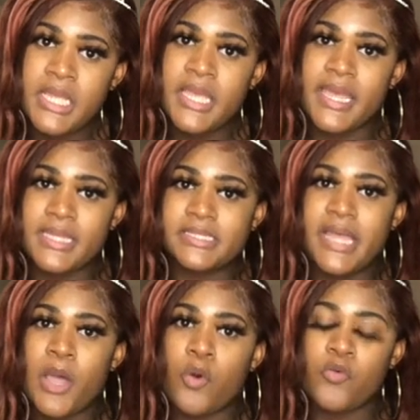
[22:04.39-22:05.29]
is
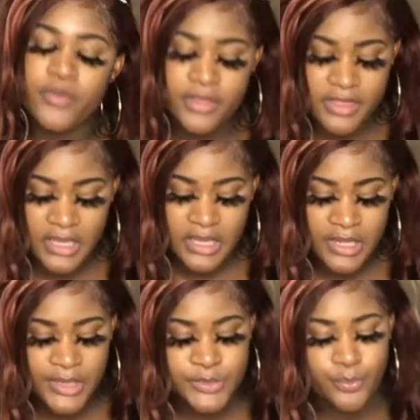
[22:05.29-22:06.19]
that overthinking
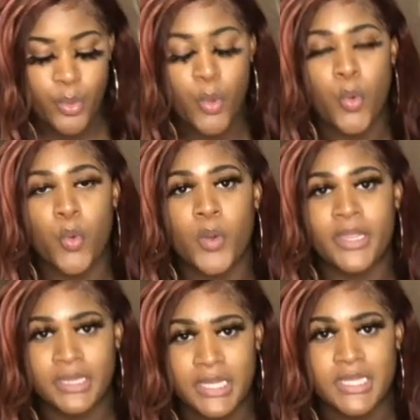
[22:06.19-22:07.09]
is
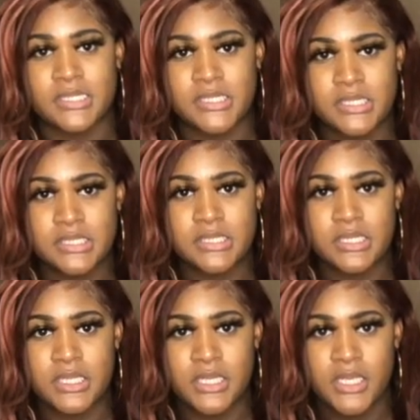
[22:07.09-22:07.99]
pointless.
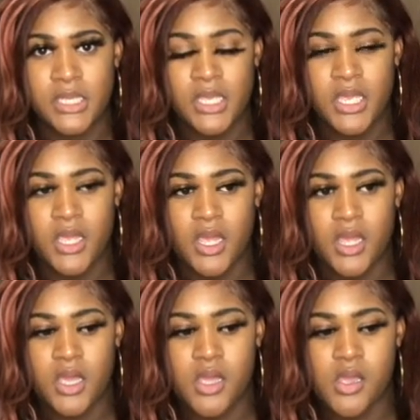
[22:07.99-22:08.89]

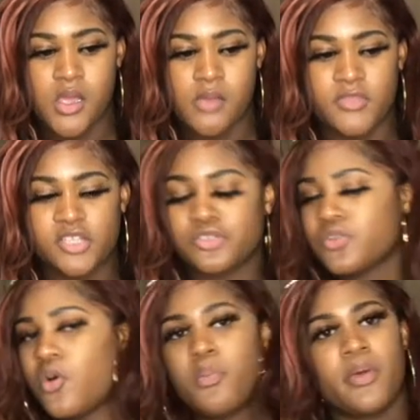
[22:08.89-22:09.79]
There's
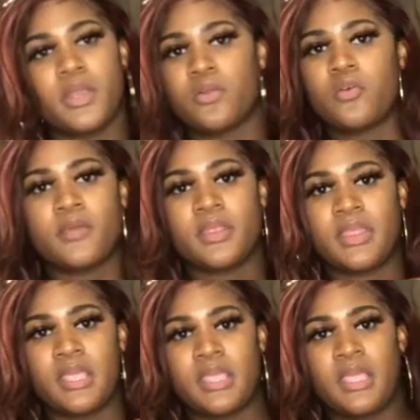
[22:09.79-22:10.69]
no point in
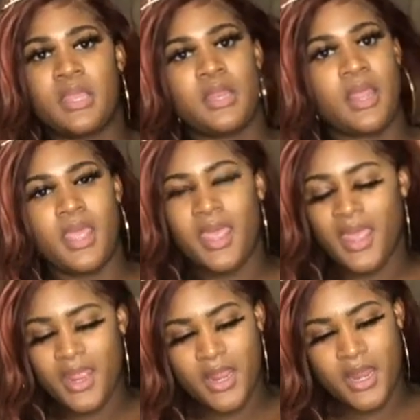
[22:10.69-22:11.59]
overthinking,
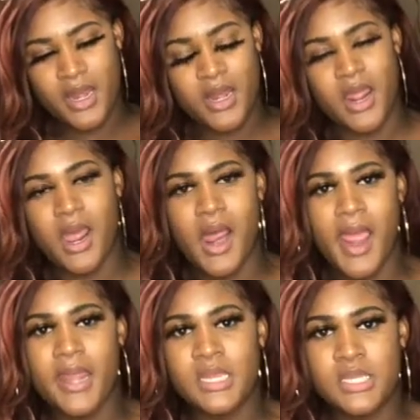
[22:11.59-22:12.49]
and
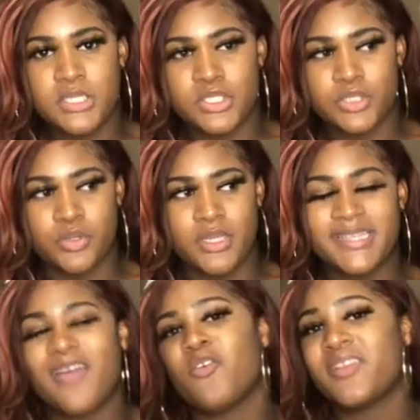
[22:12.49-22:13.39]
I need to, because
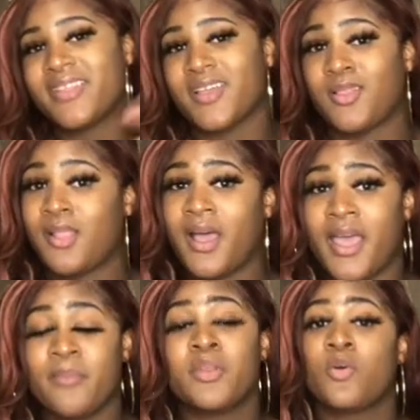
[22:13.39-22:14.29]
I overthink a lot.
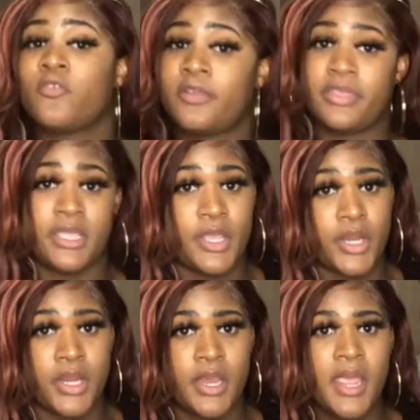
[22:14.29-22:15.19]
I'm an
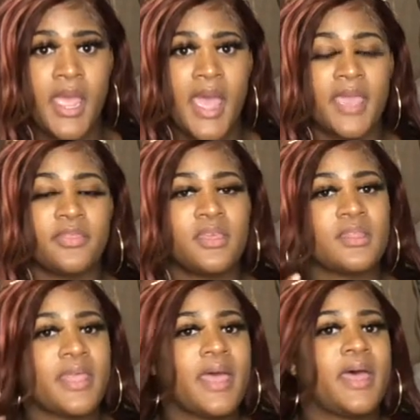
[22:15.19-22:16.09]
overthinker. I think
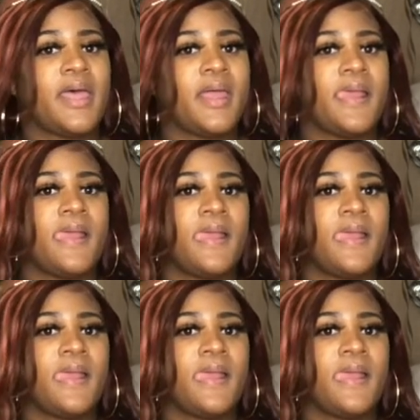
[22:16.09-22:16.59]
that,